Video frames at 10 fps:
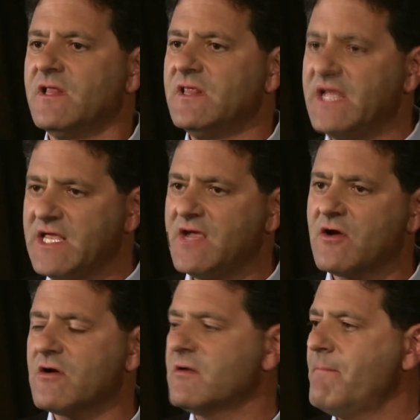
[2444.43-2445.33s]

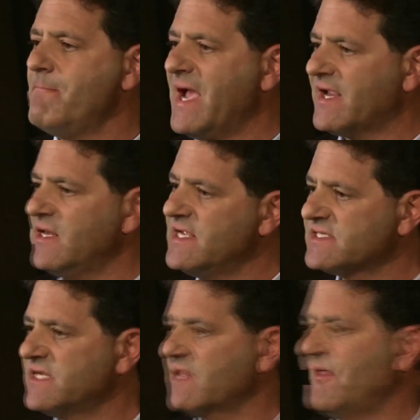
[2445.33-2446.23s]
linear,
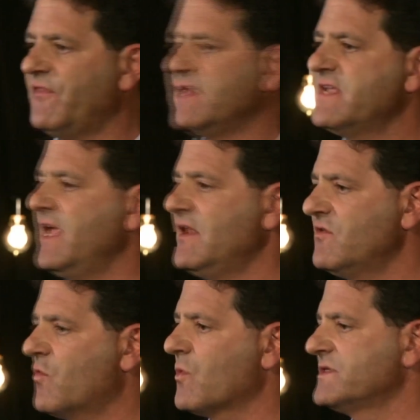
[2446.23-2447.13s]
mechanistic, that they tend
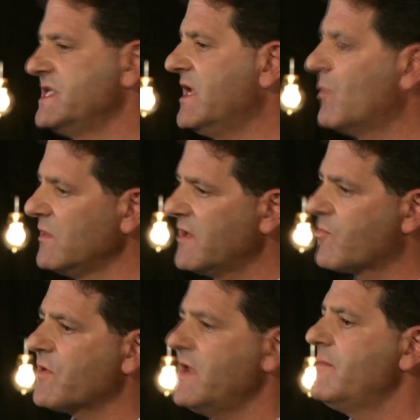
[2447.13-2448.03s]
towards
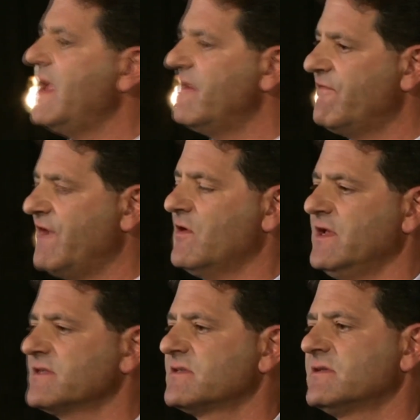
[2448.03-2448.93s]
equilibrium and
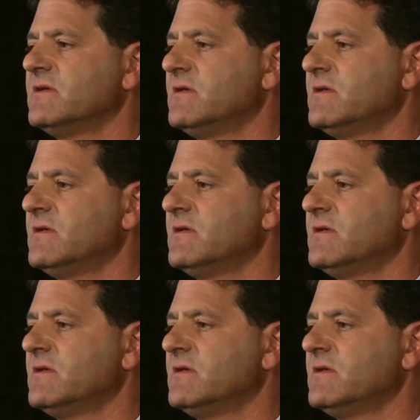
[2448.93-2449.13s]
fairness,